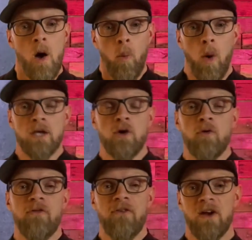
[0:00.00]
What you
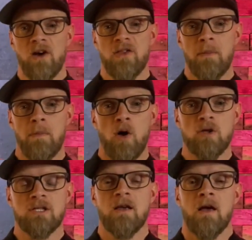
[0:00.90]
fear the
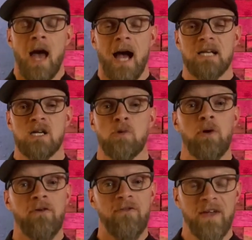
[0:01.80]
most actually
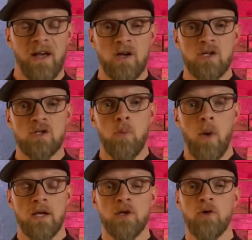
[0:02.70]
reveals
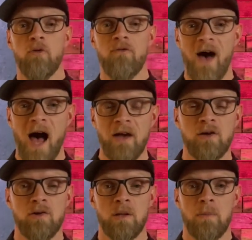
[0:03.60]
what you
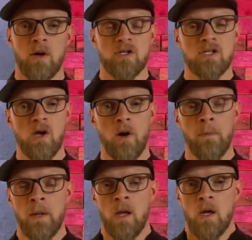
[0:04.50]
value the most. So